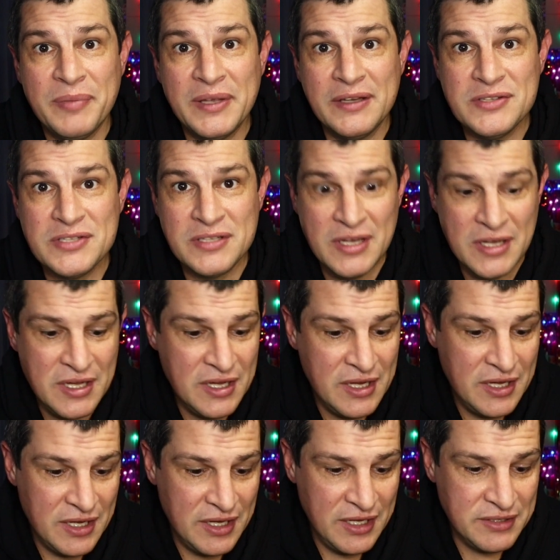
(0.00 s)
in a pinch.
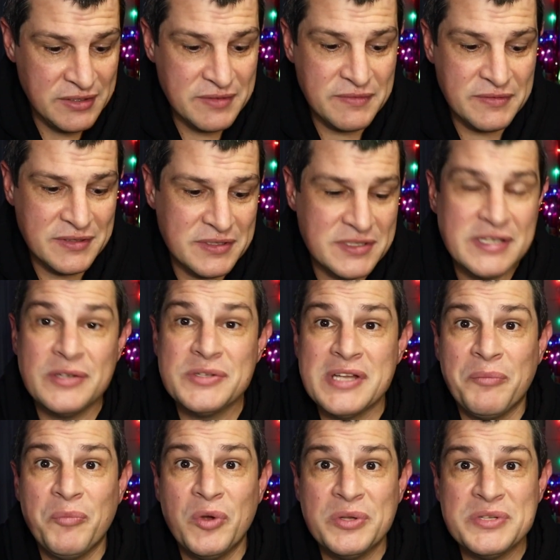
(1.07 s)
It seals
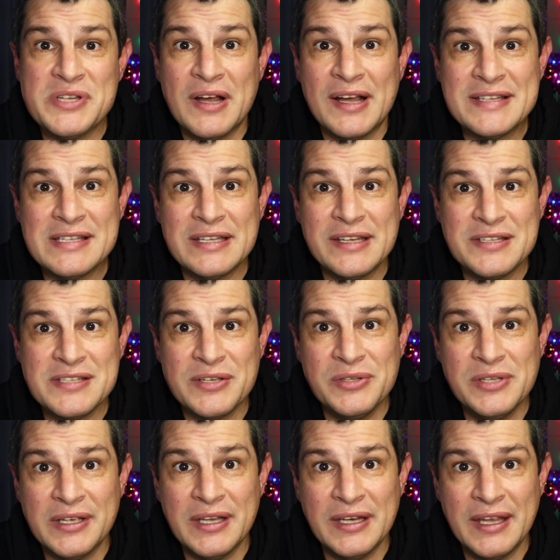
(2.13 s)
up wounds nicely until
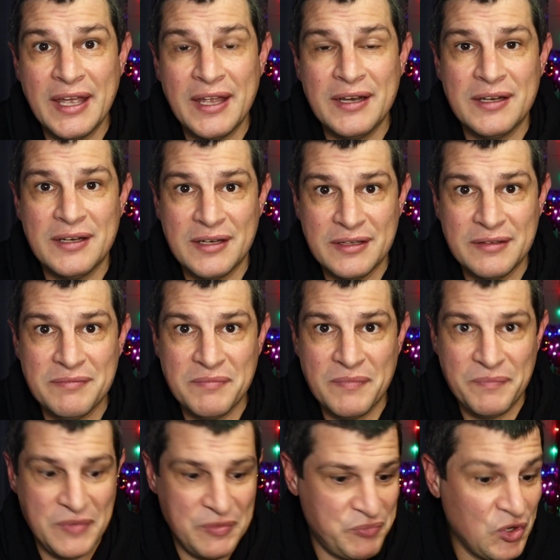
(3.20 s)
you can get
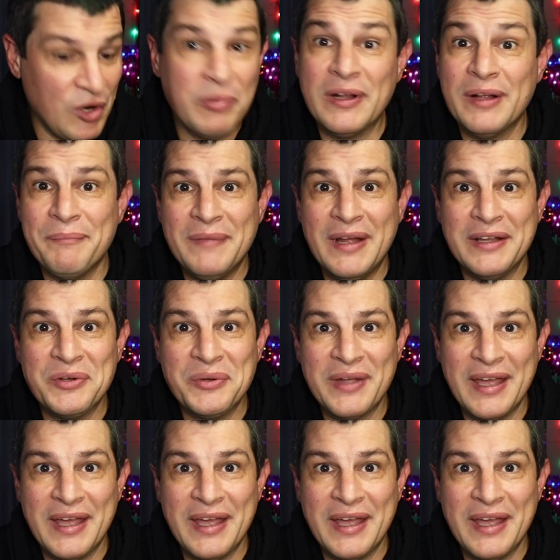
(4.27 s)
proper medical